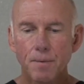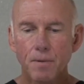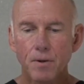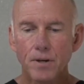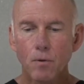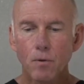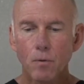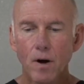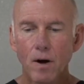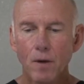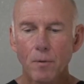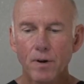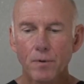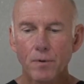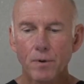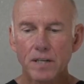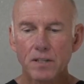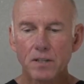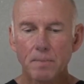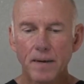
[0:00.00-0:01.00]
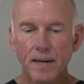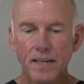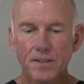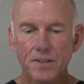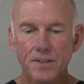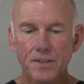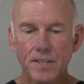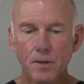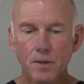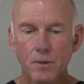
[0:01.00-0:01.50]
similar to what we would
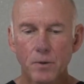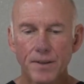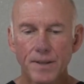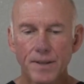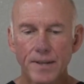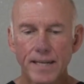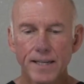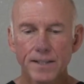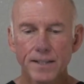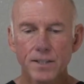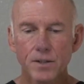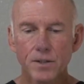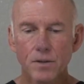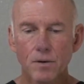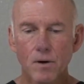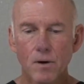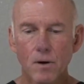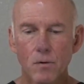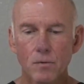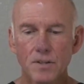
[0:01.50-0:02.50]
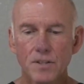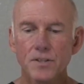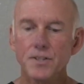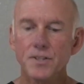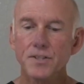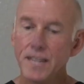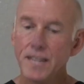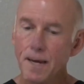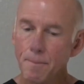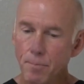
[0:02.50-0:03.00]
expect to see with in utero
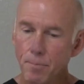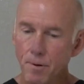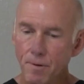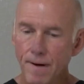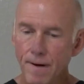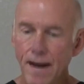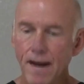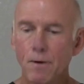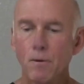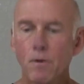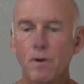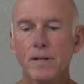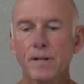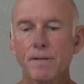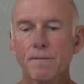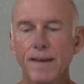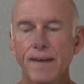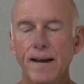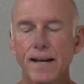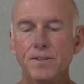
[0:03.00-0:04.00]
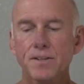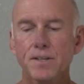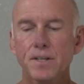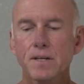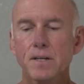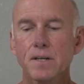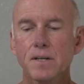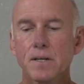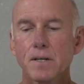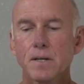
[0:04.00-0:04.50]
distemper viral
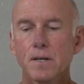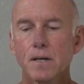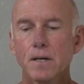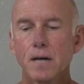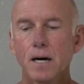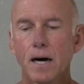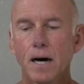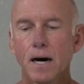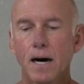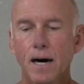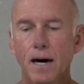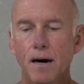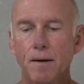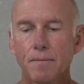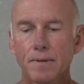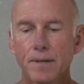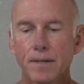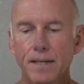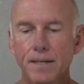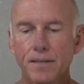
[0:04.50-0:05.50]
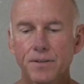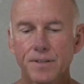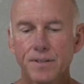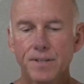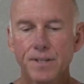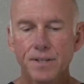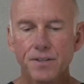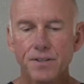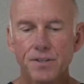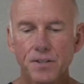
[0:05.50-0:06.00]
infection,
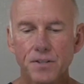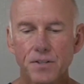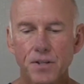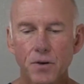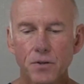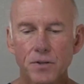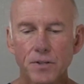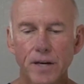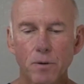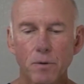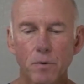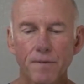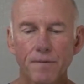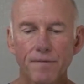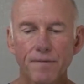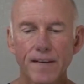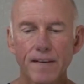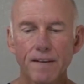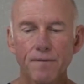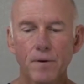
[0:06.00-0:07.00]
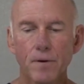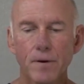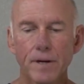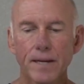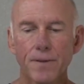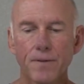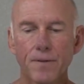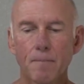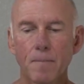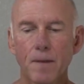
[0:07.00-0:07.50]
is this associated with
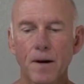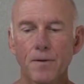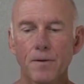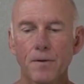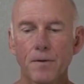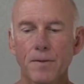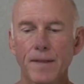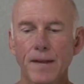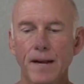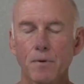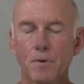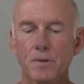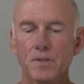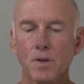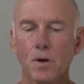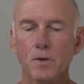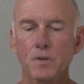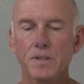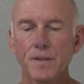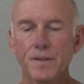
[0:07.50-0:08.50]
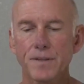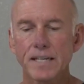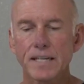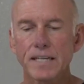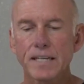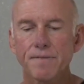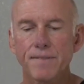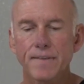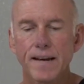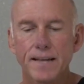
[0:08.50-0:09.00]
fever in the mother that results
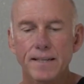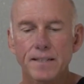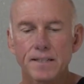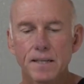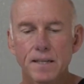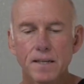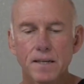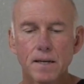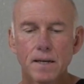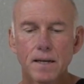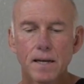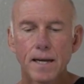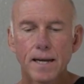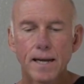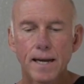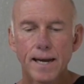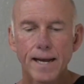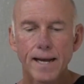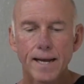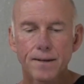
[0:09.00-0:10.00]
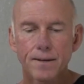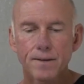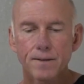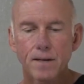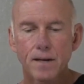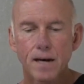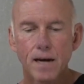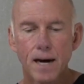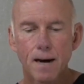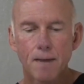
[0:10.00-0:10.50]
in the defect?
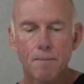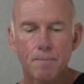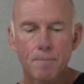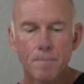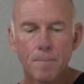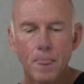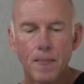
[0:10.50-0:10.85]
And